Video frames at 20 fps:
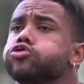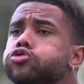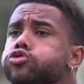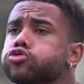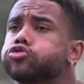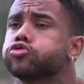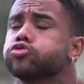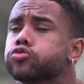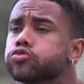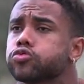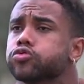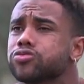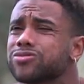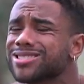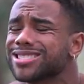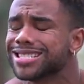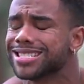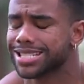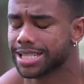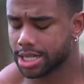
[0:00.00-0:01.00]
to assist
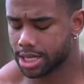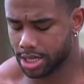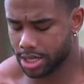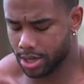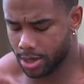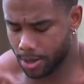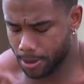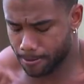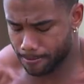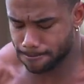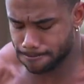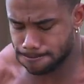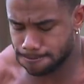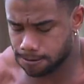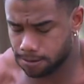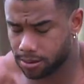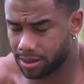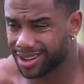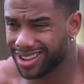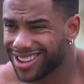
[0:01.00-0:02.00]
you and keep the
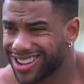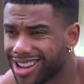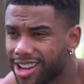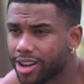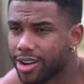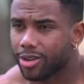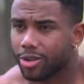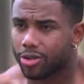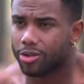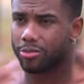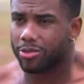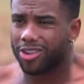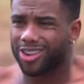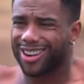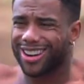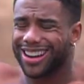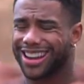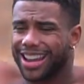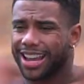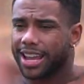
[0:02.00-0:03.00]
reps low. So
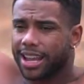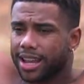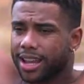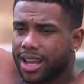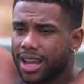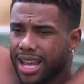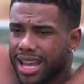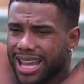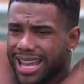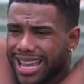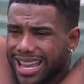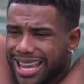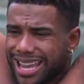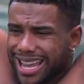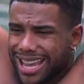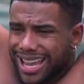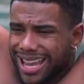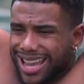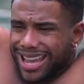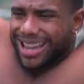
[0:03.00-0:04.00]
we in for about
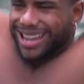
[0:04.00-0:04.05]
five.